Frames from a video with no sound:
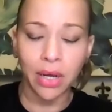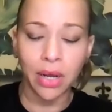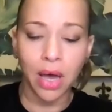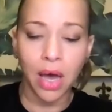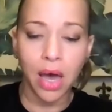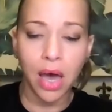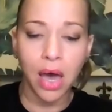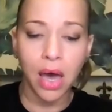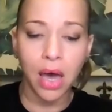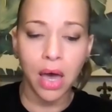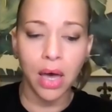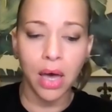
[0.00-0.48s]

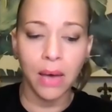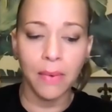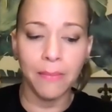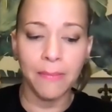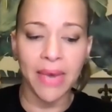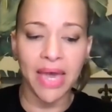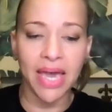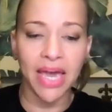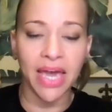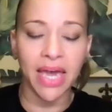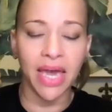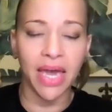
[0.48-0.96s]

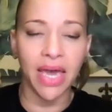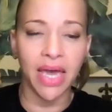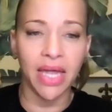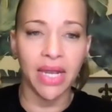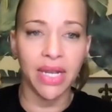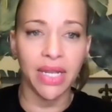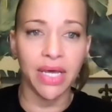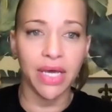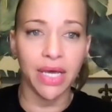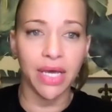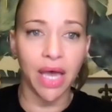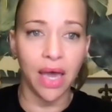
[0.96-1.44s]

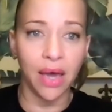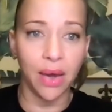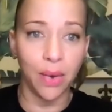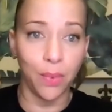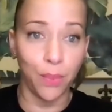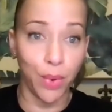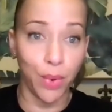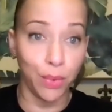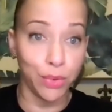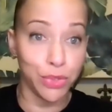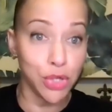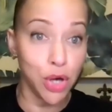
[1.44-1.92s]
And
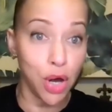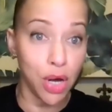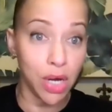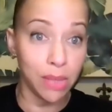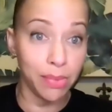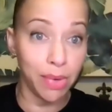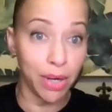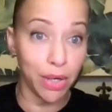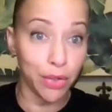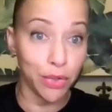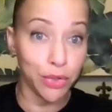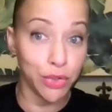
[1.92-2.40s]
we were talking
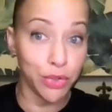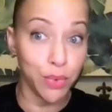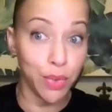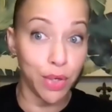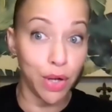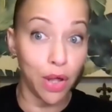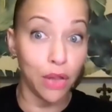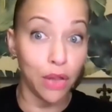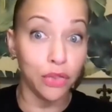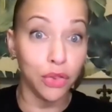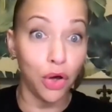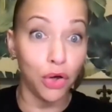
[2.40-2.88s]
about her doing
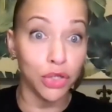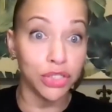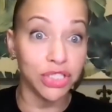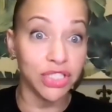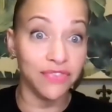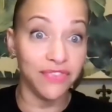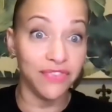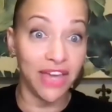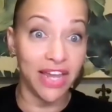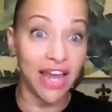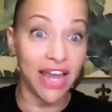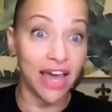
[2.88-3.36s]
a launch
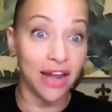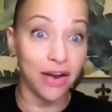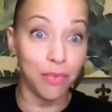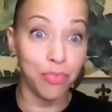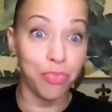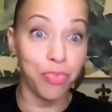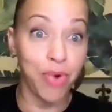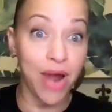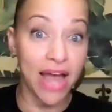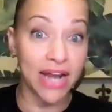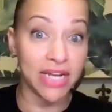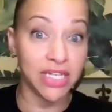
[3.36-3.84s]
event at her
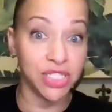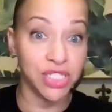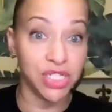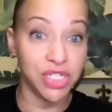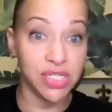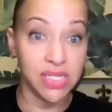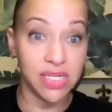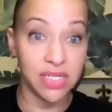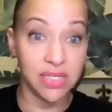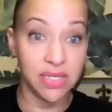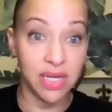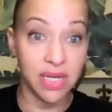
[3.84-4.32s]
practice.
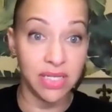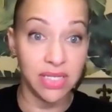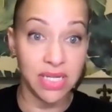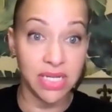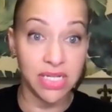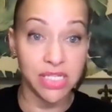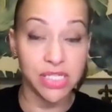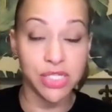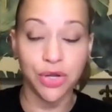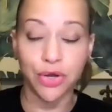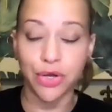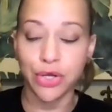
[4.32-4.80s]
She's a
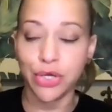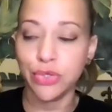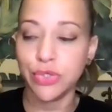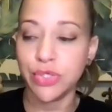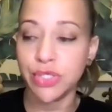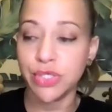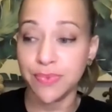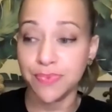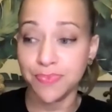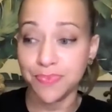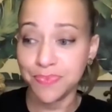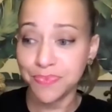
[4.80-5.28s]
dentist here in
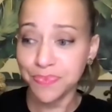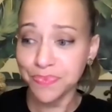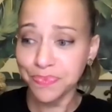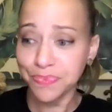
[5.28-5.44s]
Houston.